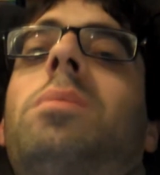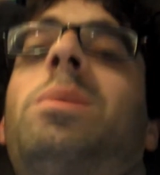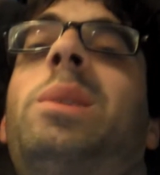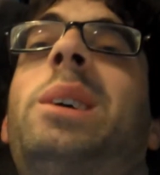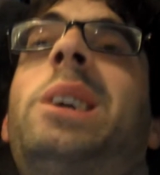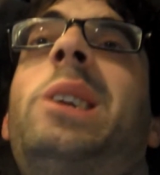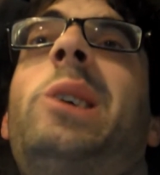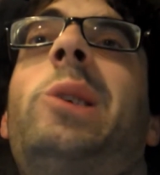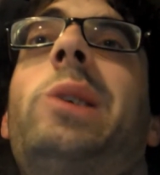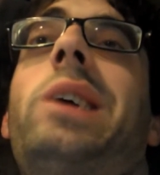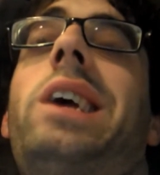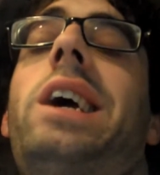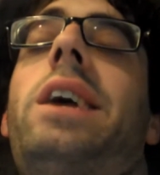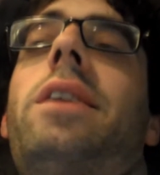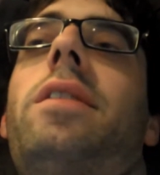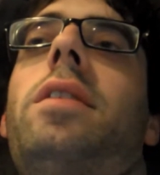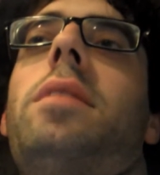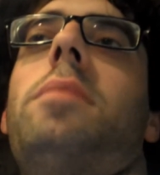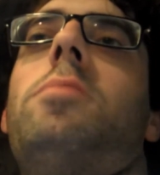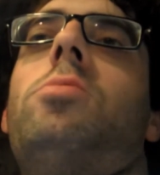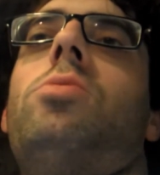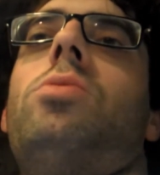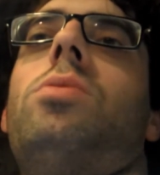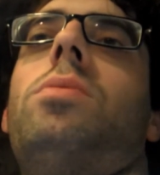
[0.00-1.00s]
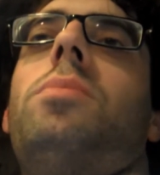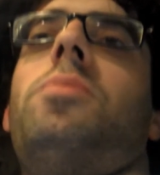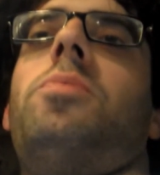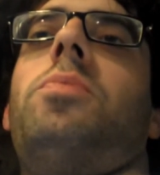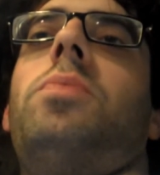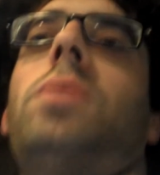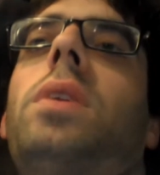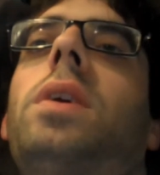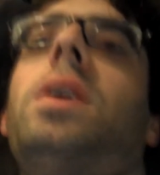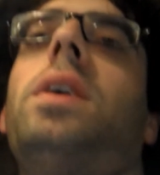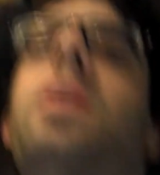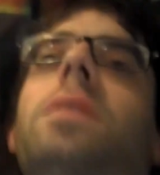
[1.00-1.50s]
I don't care anymore.
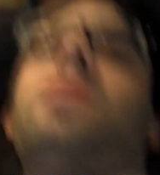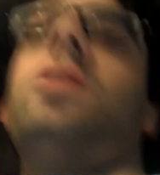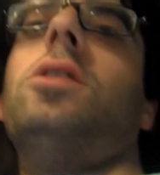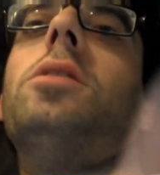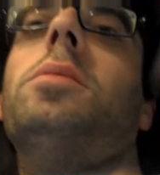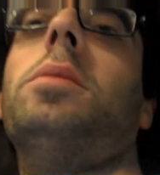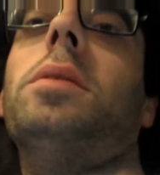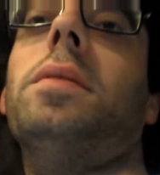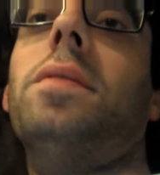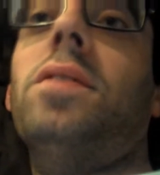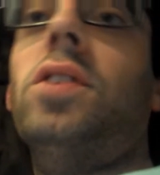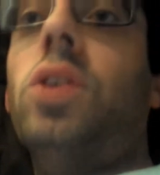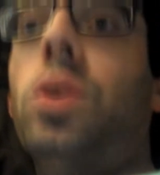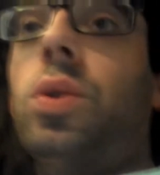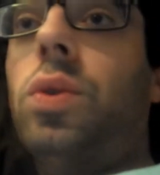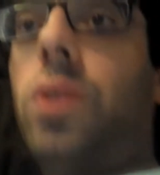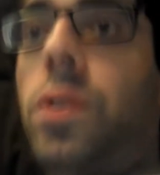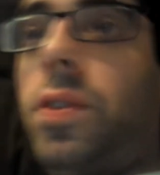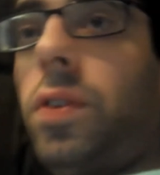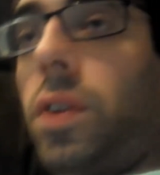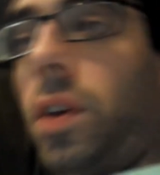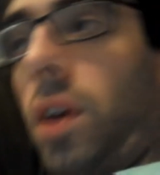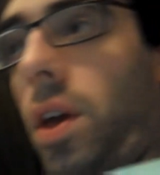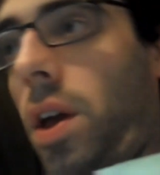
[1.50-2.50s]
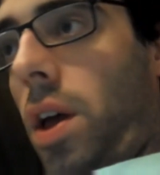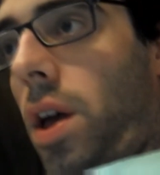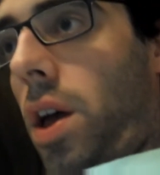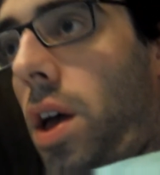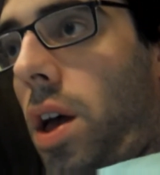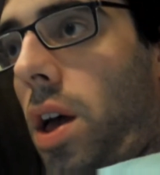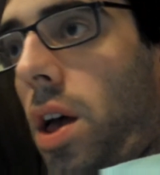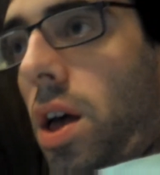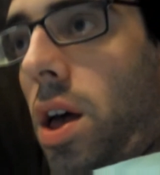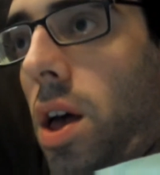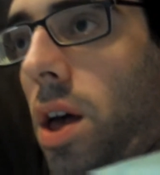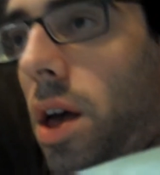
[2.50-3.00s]
I've given up on views.
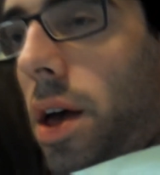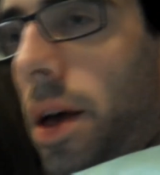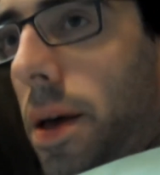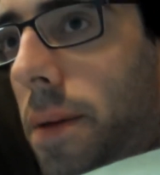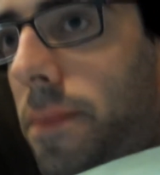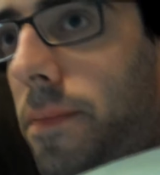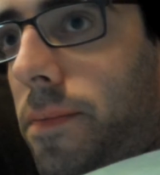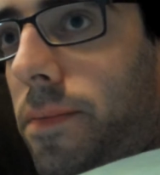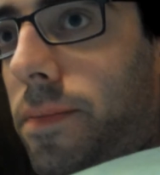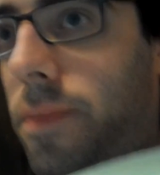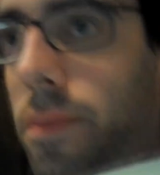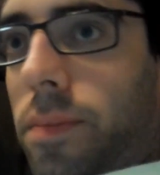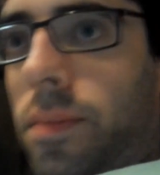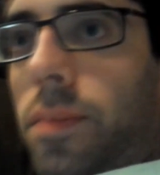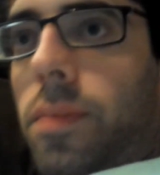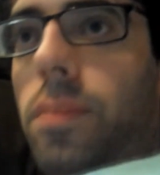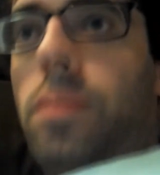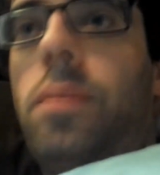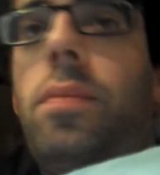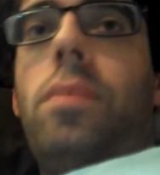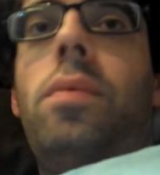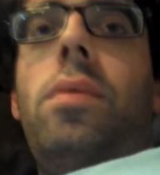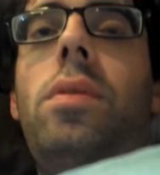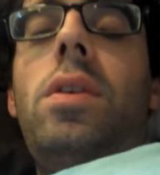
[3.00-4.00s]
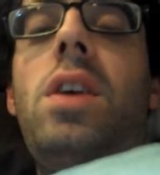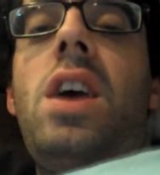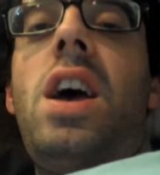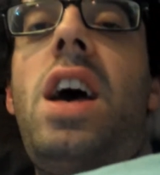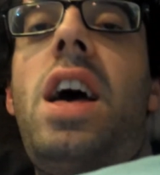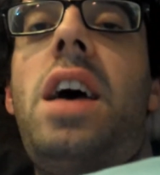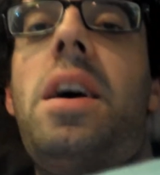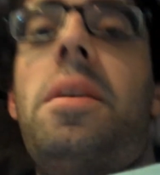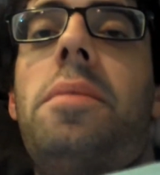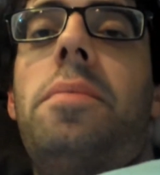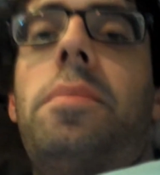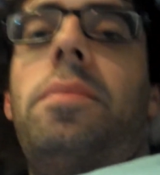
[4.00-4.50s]
Um,
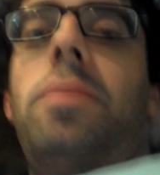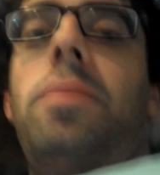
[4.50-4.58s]
yeah.